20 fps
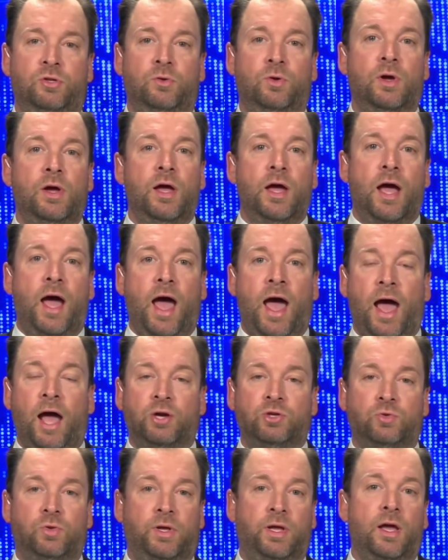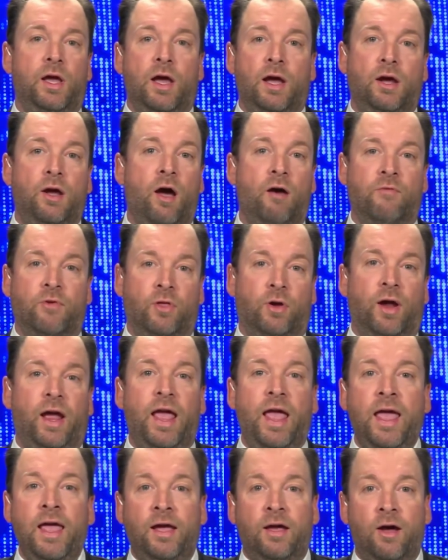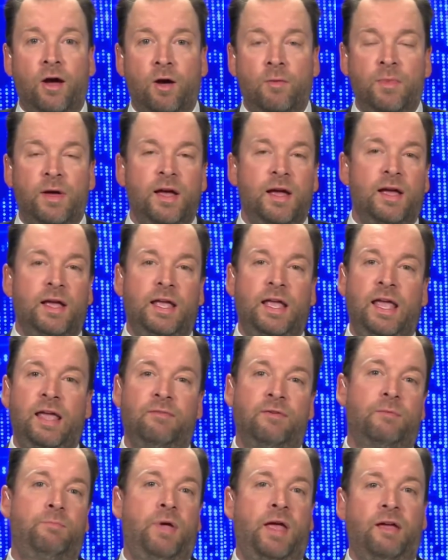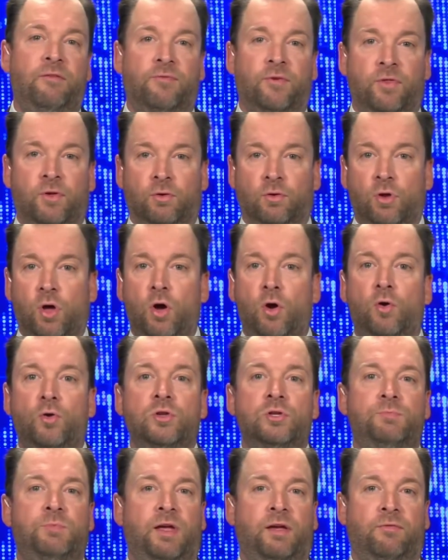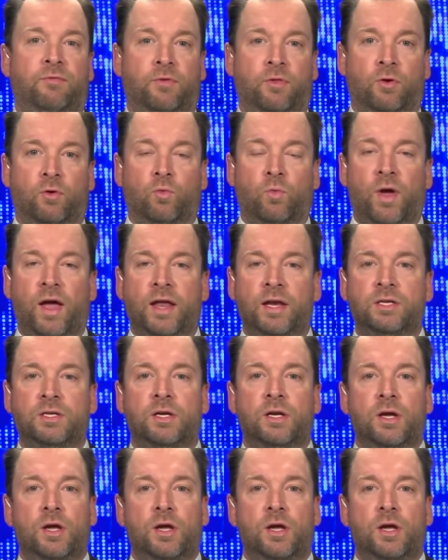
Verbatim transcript: to actually cover their income, even pay for their loans, pay for their rent.